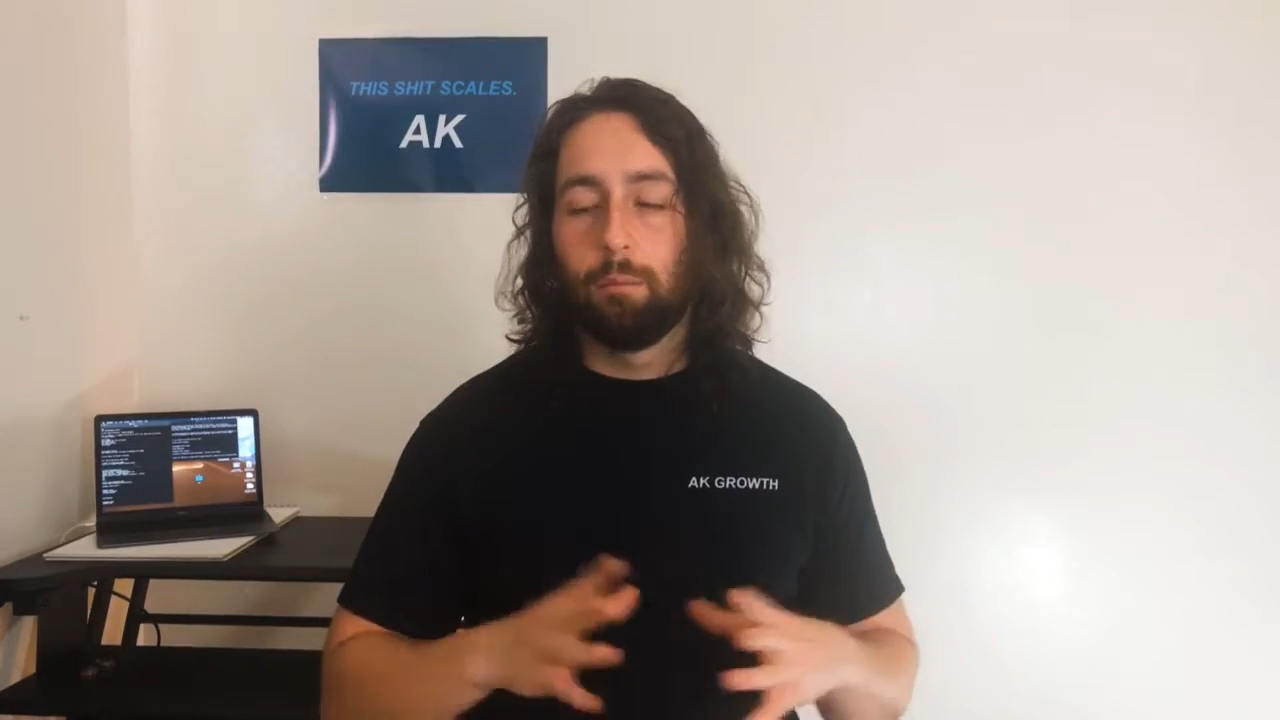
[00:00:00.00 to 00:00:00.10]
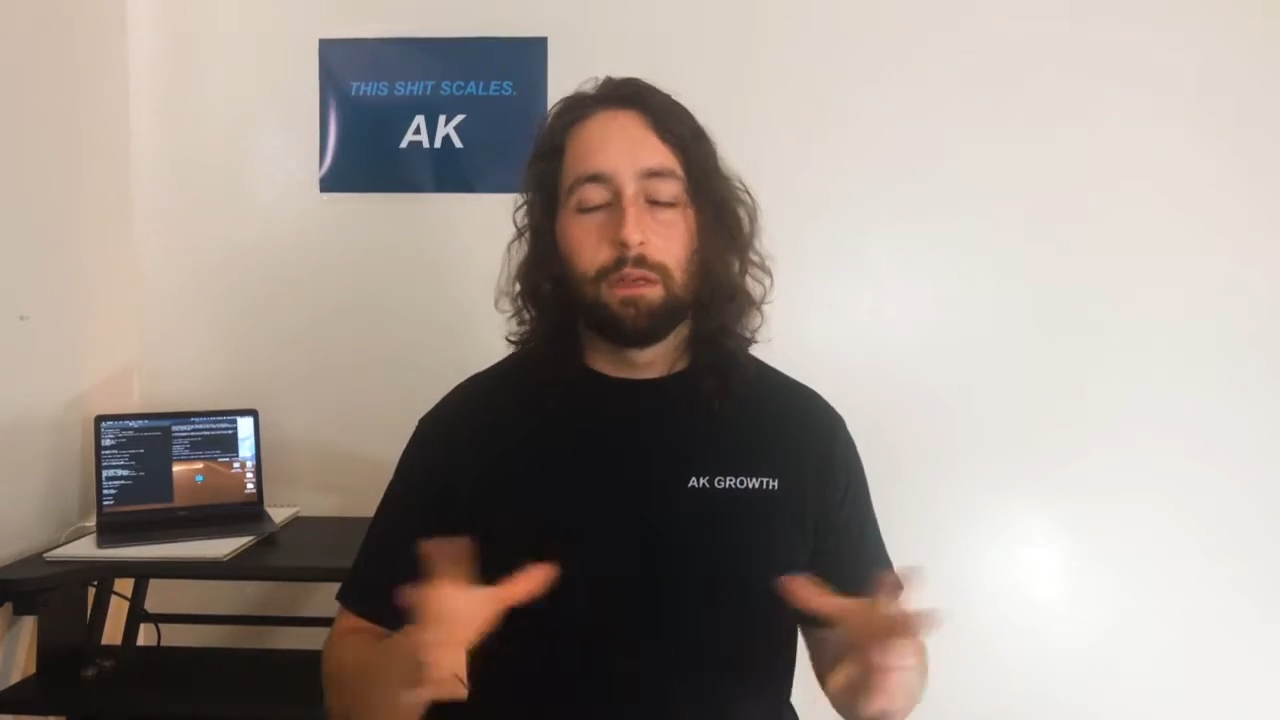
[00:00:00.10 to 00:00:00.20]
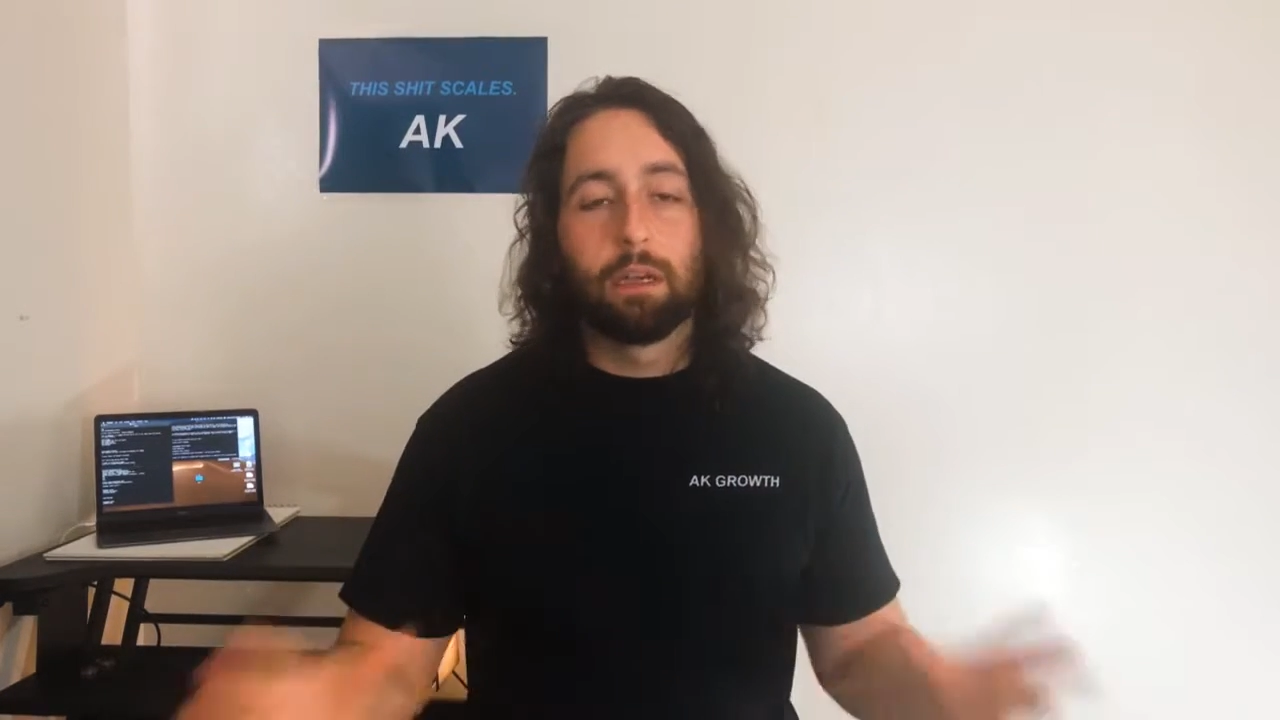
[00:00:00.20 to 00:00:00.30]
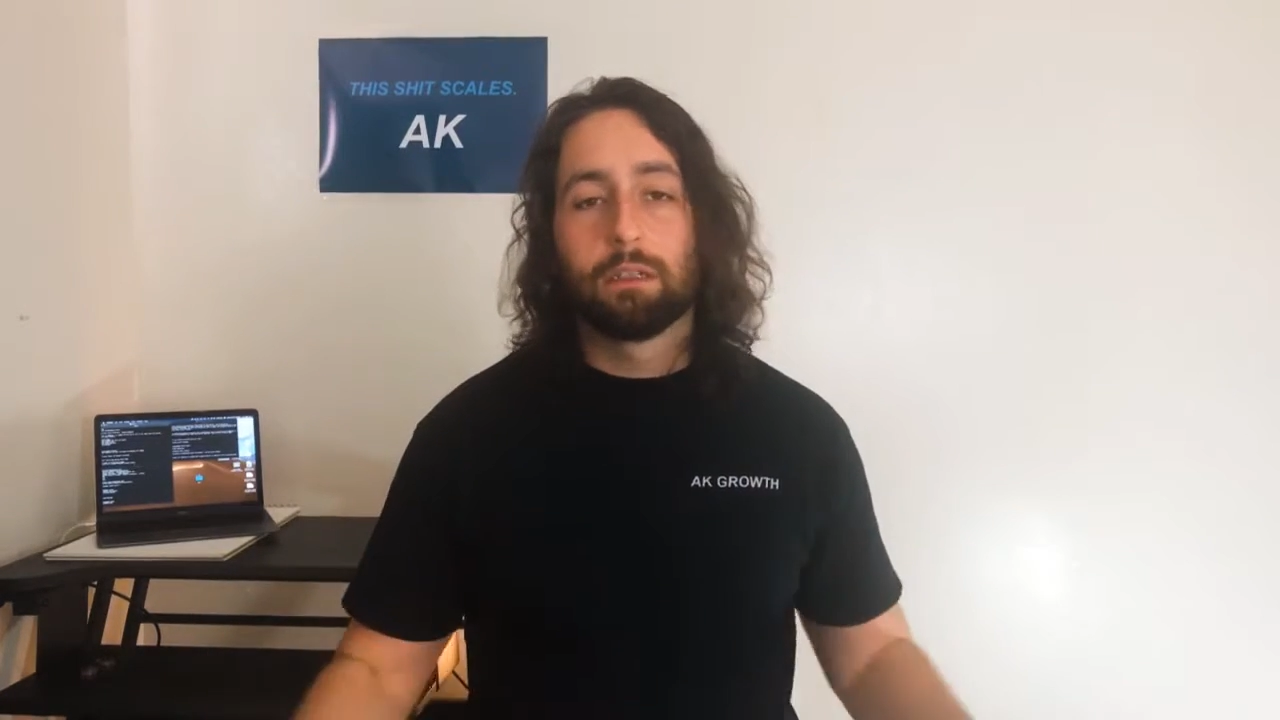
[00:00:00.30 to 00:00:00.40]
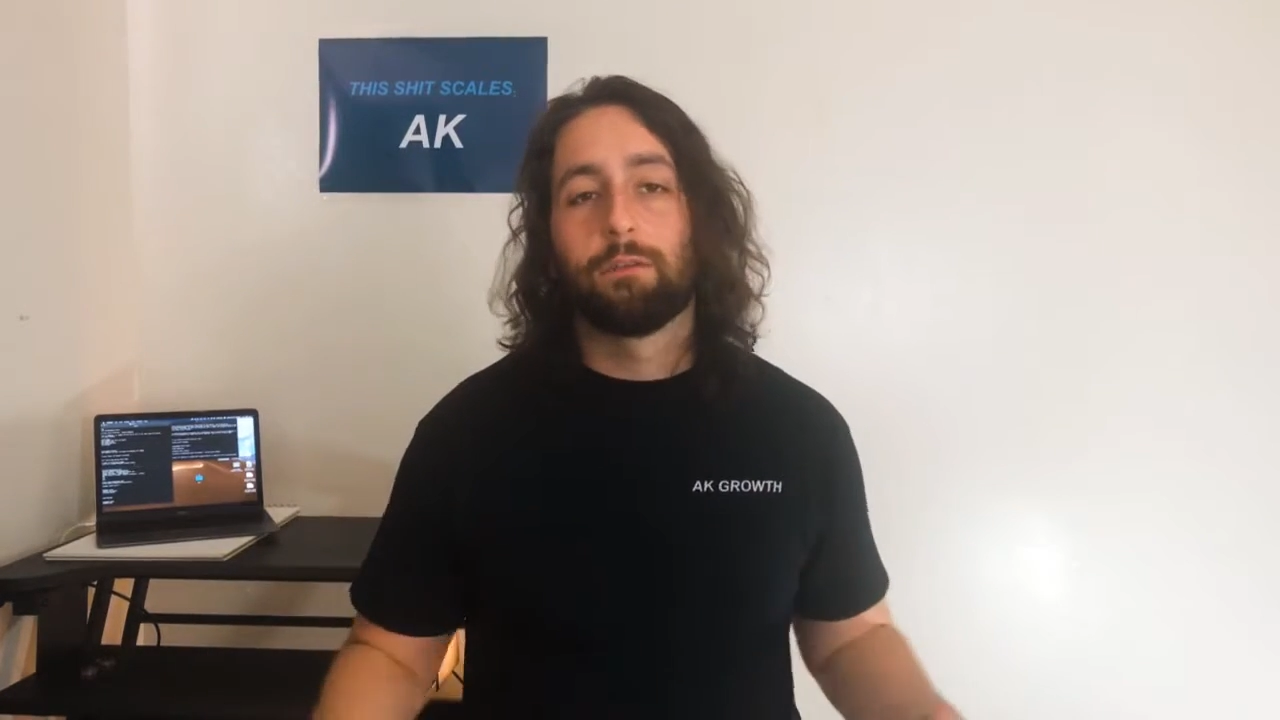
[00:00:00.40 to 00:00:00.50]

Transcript: a million